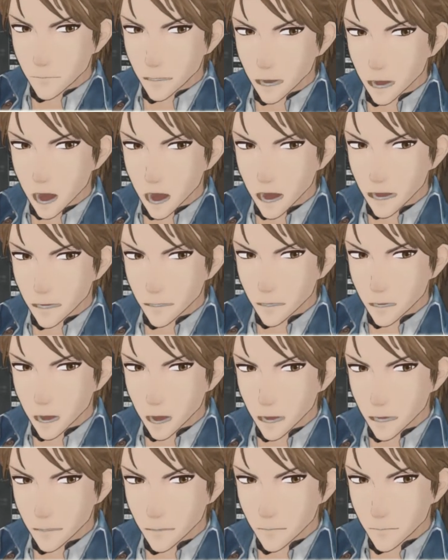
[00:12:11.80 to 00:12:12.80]
General
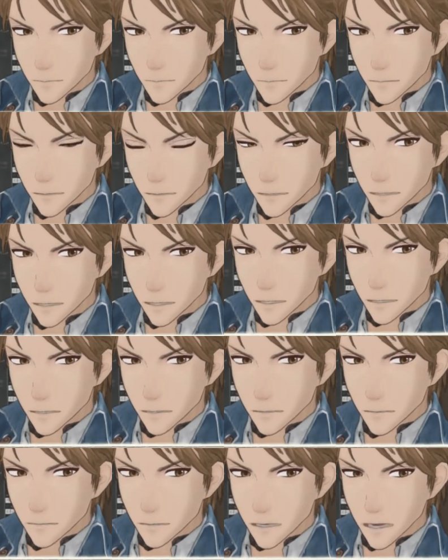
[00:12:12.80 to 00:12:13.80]
Damon,
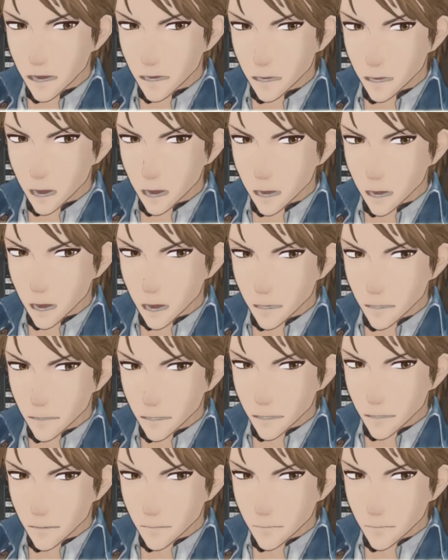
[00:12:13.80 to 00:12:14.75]
commander of the Central Forces.